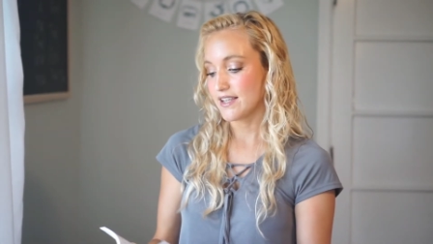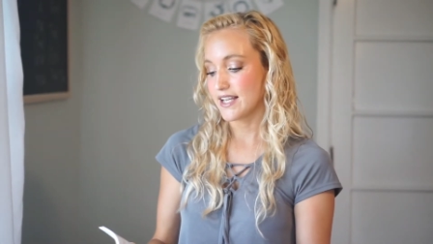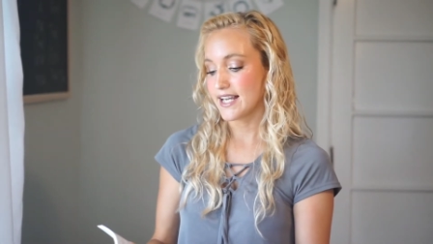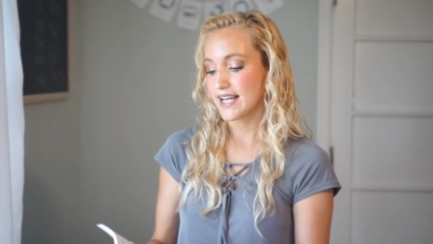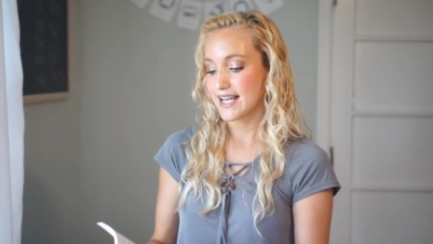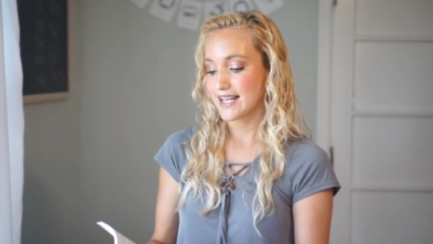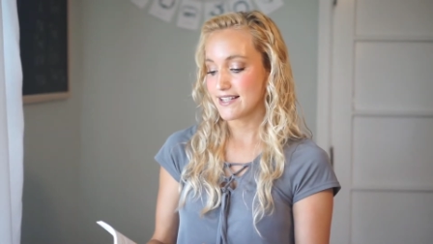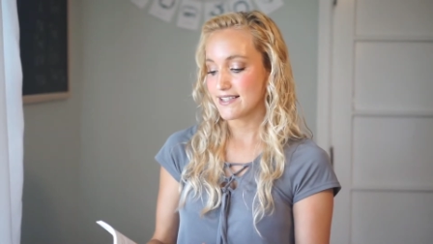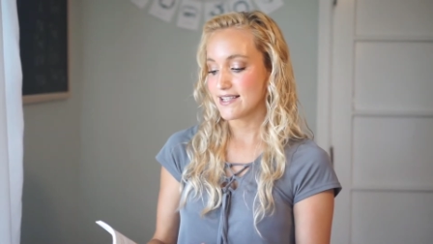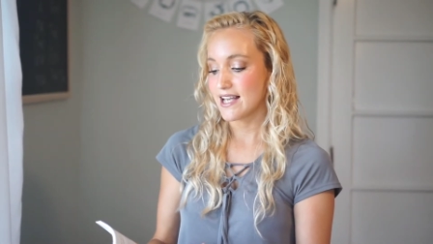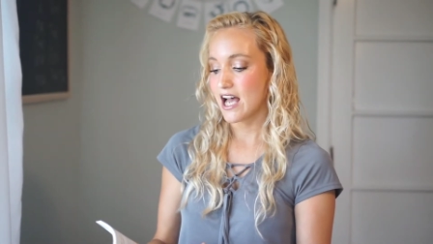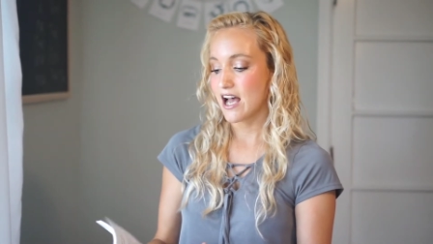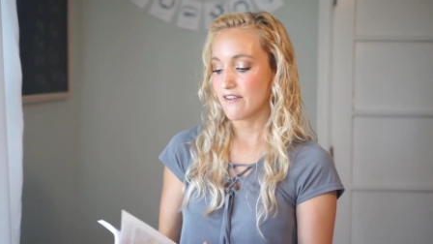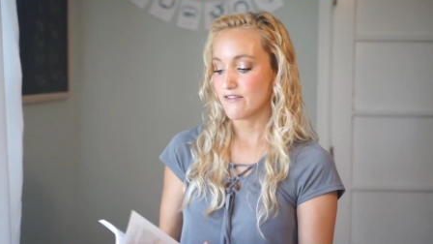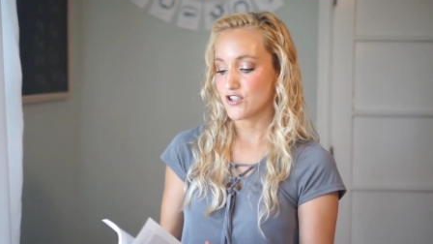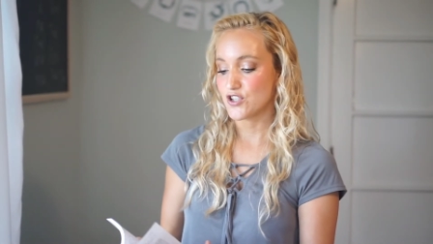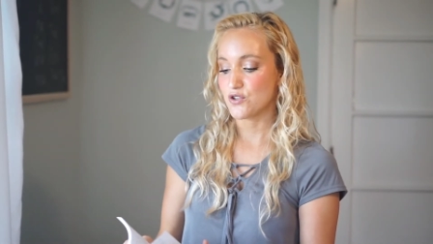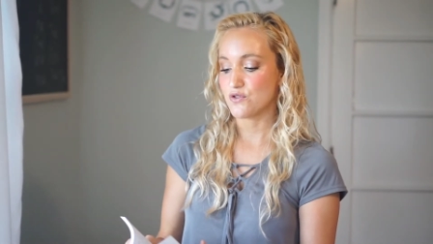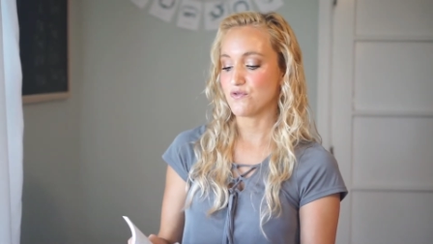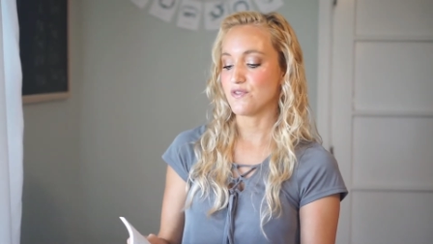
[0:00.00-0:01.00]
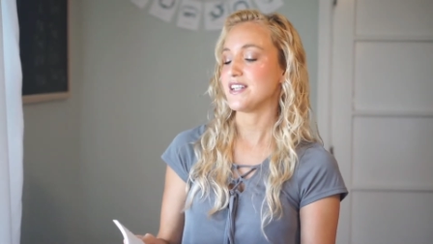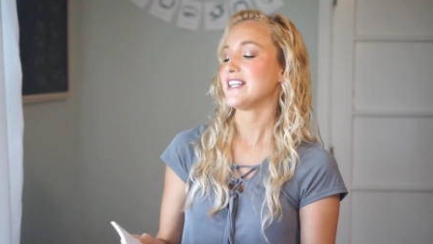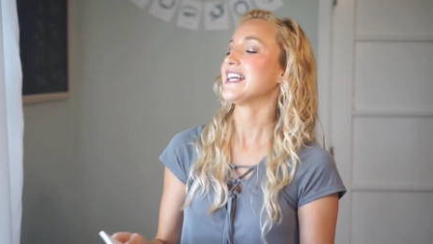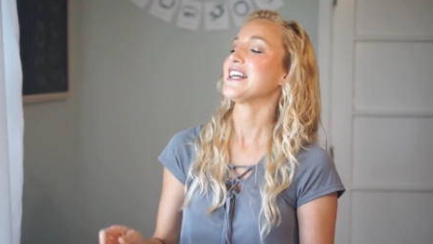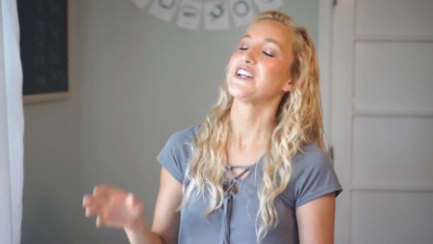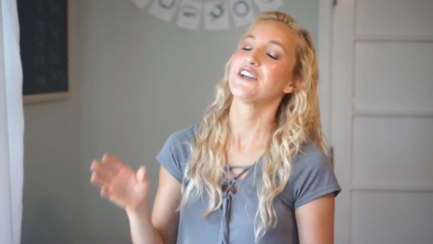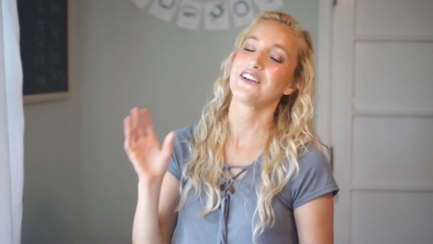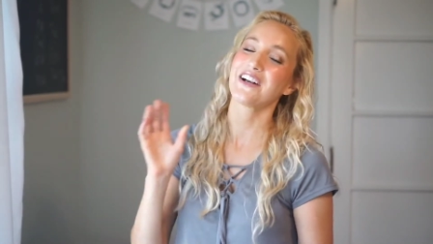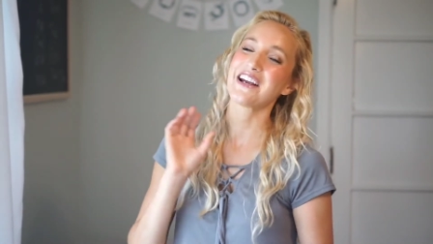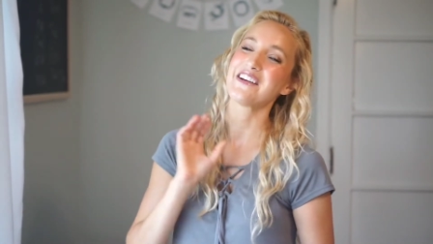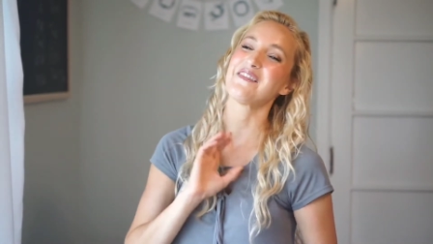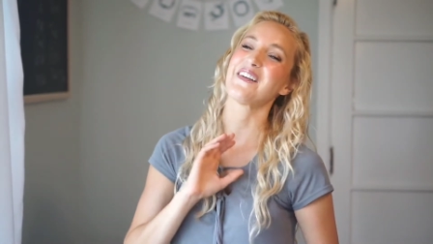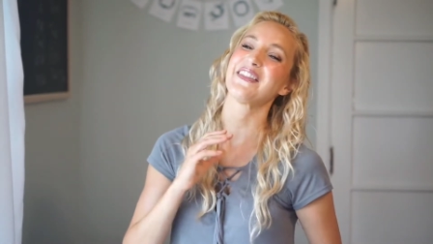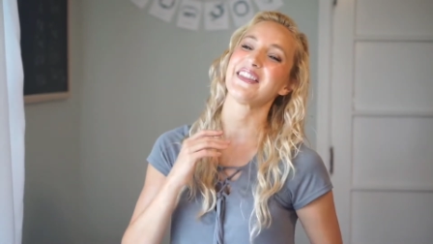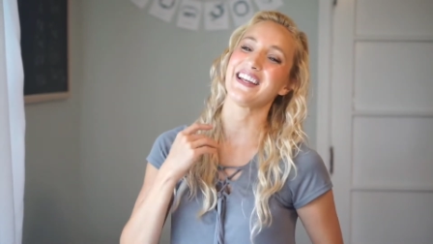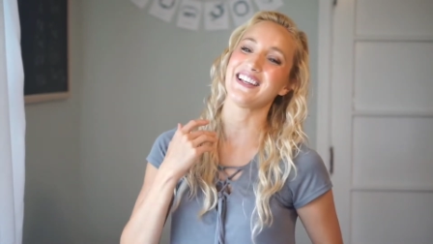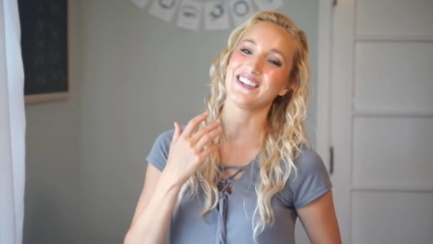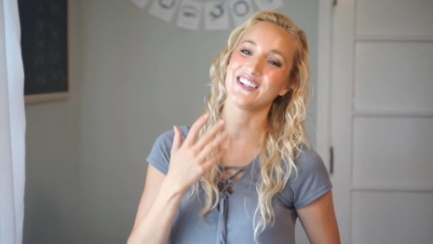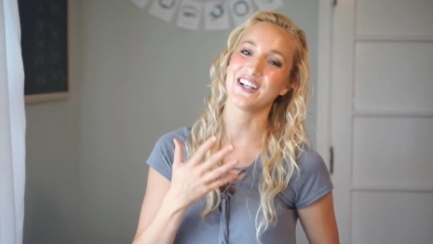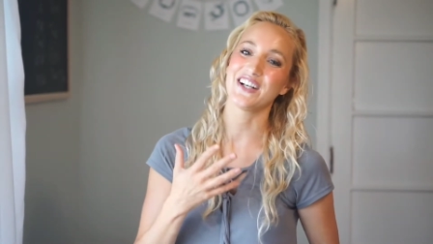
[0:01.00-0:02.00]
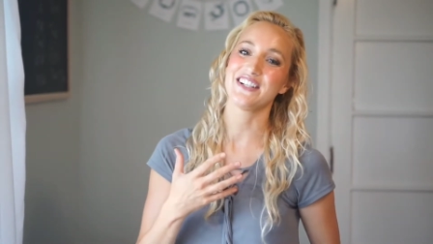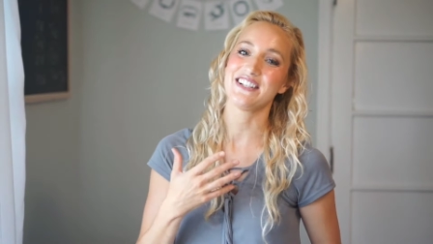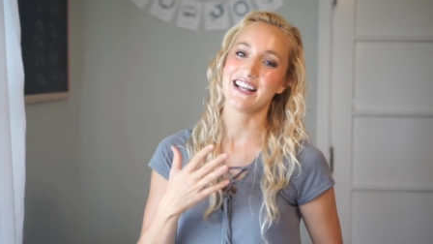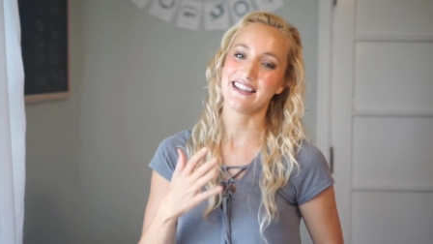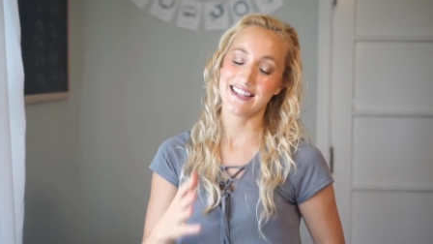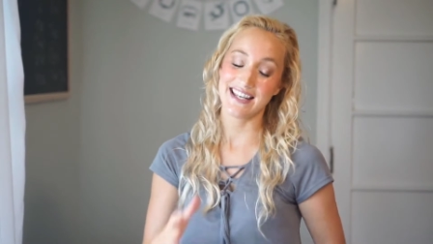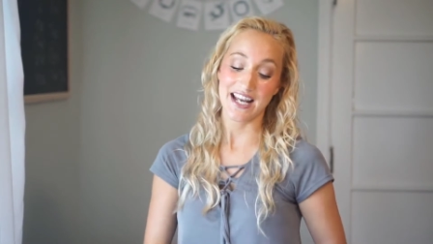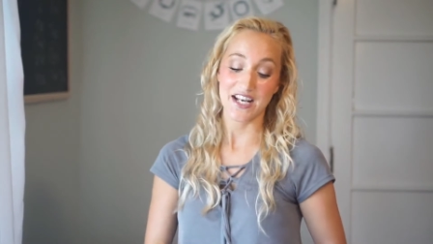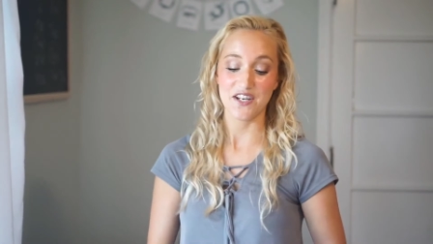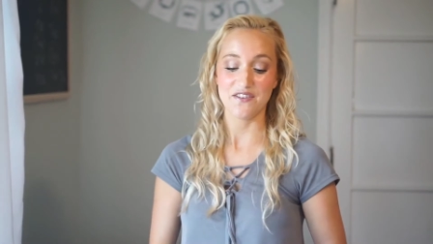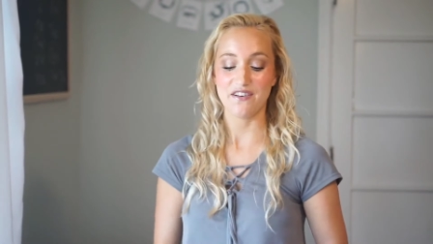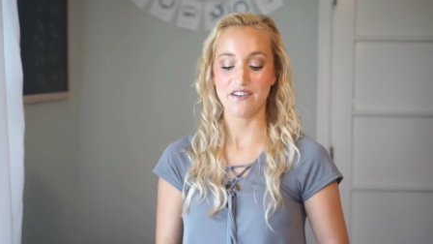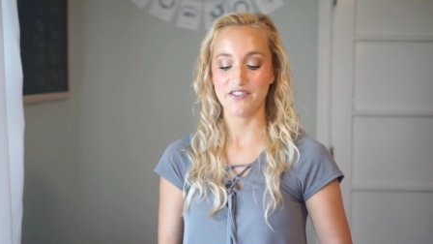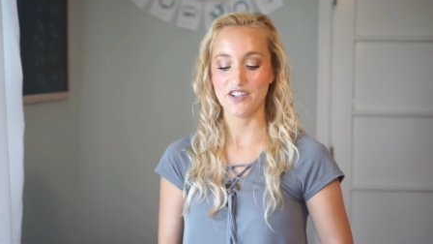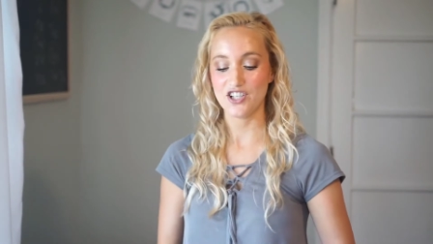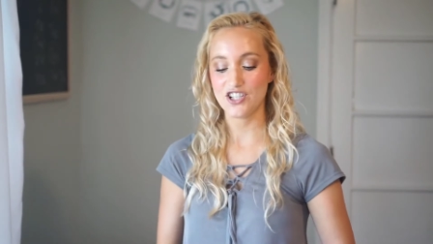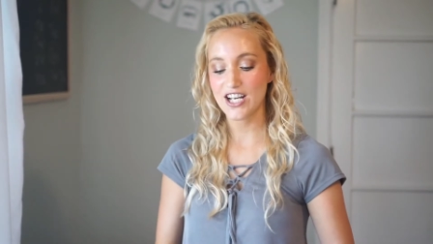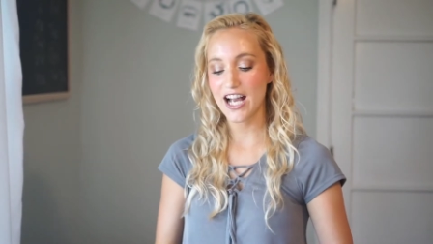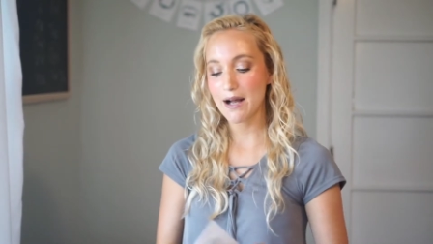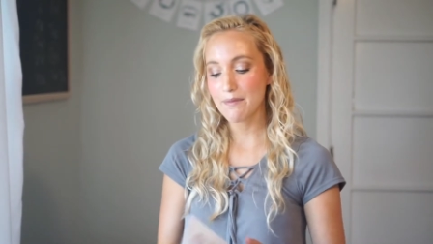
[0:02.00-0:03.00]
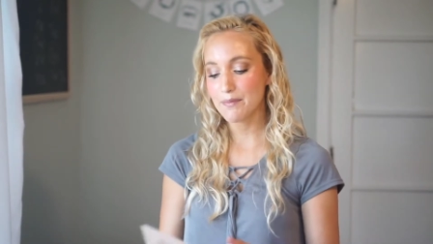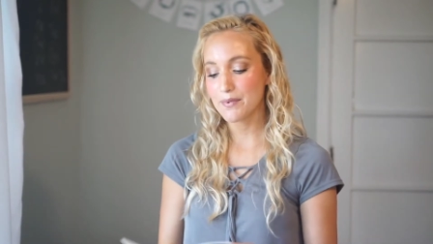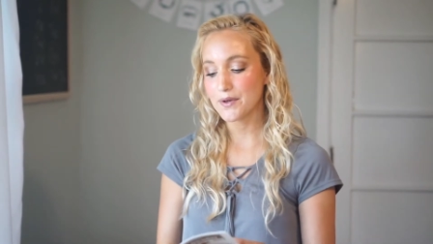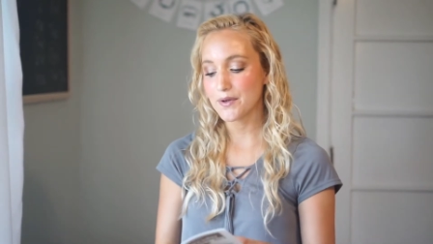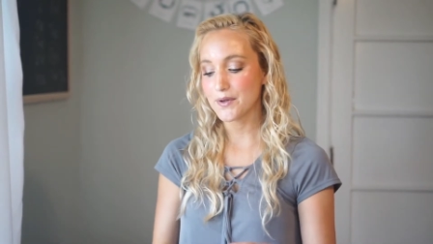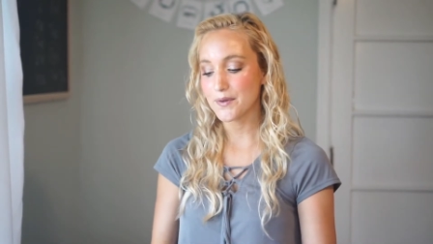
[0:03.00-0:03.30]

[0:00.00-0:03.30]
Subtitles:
the kids have to reiterate what they learned at the end of every at